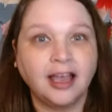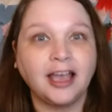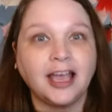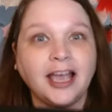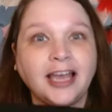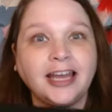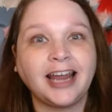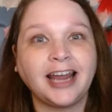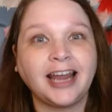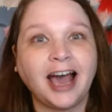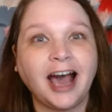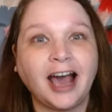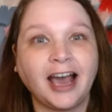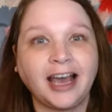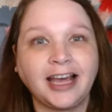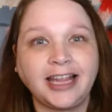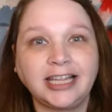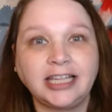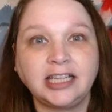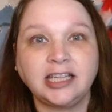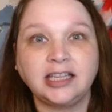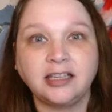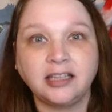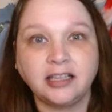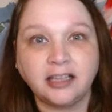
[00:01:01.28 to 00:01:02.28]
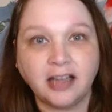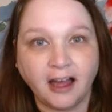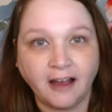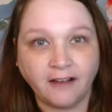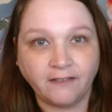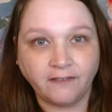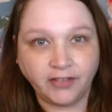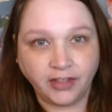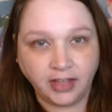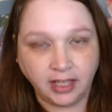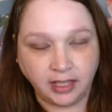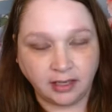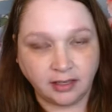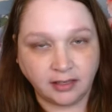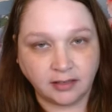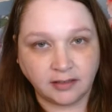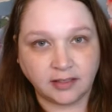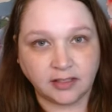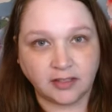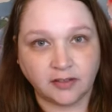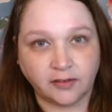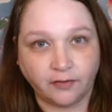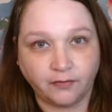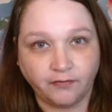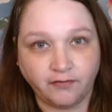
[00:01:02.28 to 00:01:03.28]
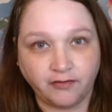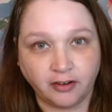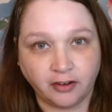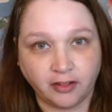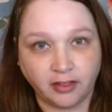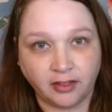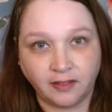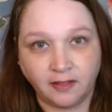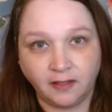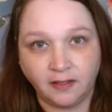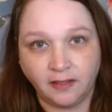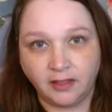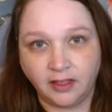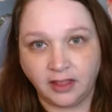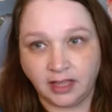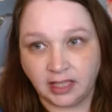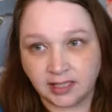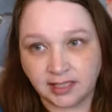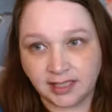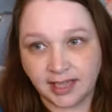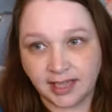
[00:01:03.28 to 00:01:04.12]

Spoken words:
and I love these for this